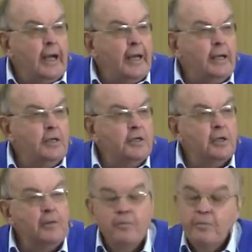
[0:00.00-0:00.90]

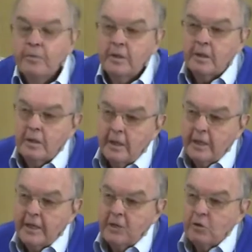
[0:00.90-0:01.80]
And
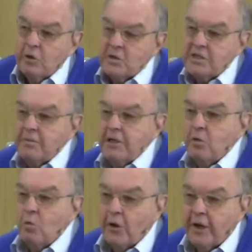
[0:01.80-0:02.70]
it would also be
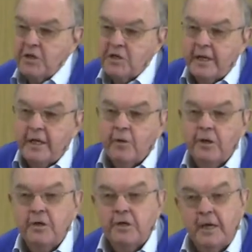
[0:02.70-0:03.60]
a warning to
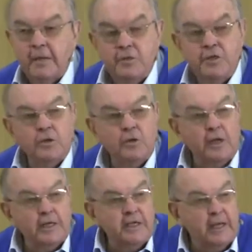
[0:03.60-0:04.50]
anyone who came
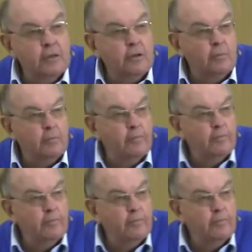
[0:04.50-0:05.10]
to attack them.